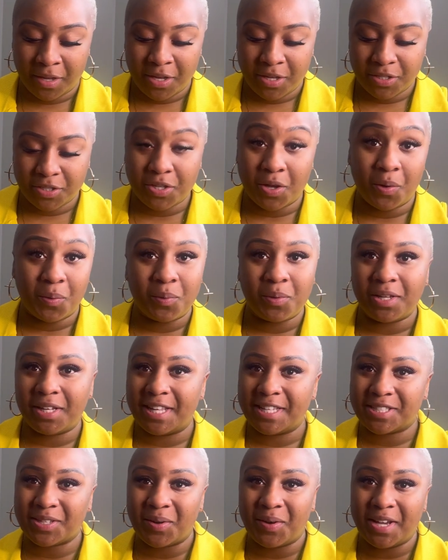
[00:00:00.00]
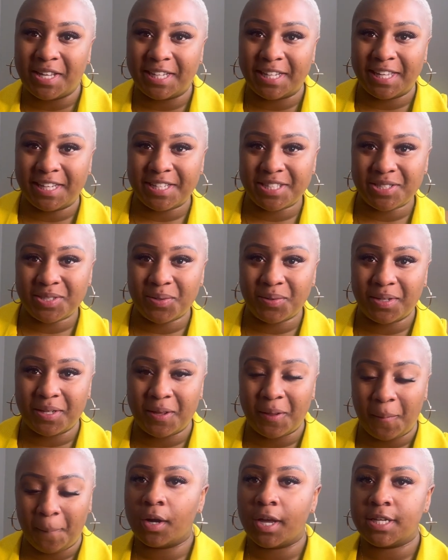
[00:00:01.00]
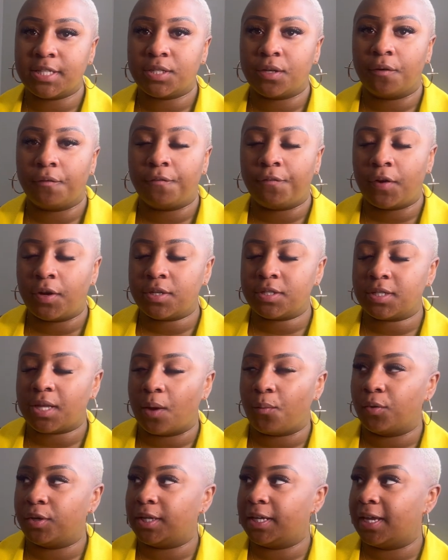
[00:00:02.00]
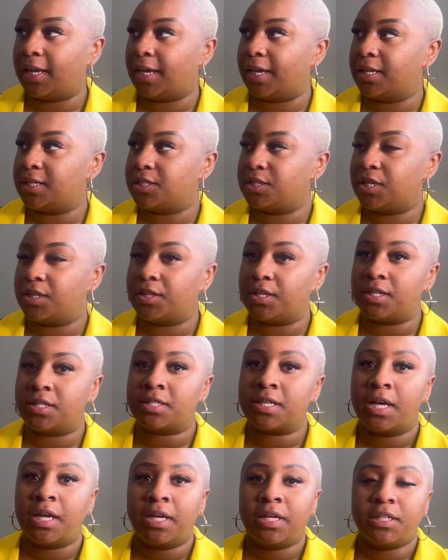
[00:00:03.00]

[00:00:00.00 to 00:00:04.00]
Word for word: So let's go ahead and get into it. Okay, so first I wanna get into this